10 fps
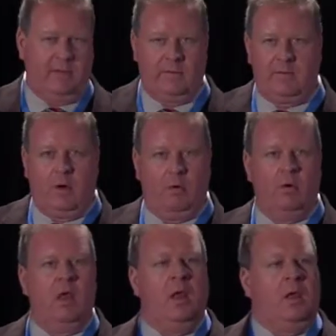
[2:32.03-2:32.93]
So
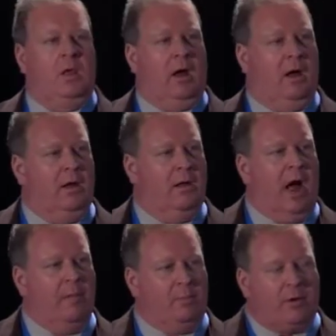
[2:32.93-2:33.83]

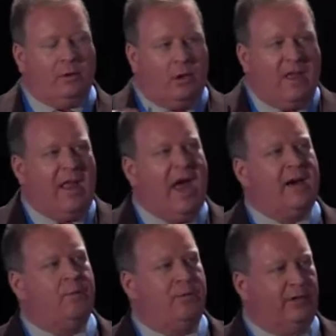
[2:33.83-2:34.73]
I'm looking at
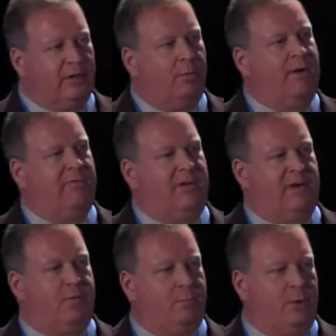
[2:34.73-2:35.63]
it with a little bit of a
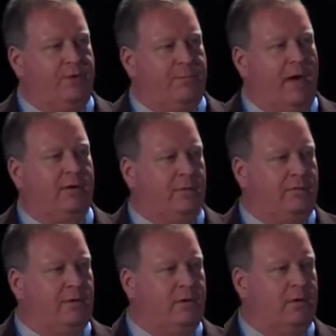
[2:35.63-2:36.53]
different perspective.
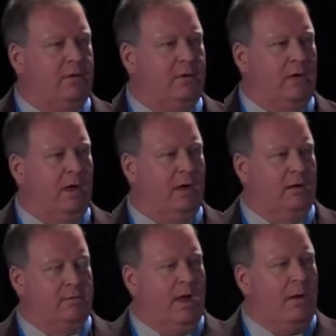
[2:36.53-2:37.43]

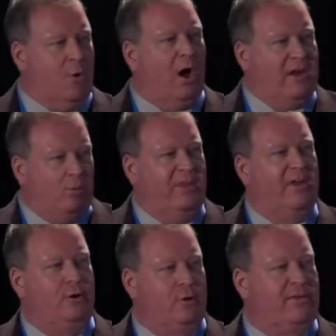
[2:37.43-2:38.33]
I'm not
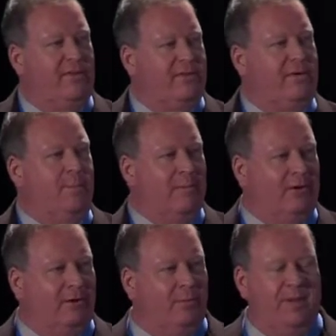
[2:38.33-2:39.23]
within your system, I'm a
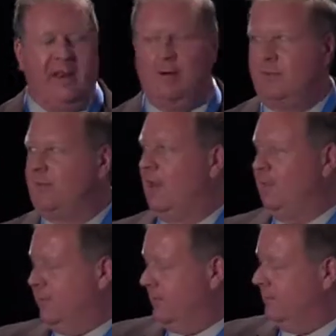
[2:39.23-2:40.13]
little bit outside
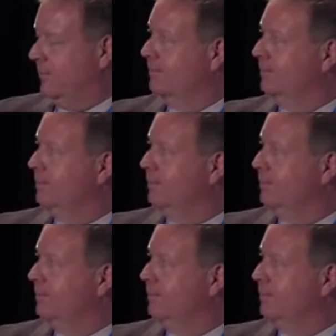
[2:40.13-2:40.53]
the system.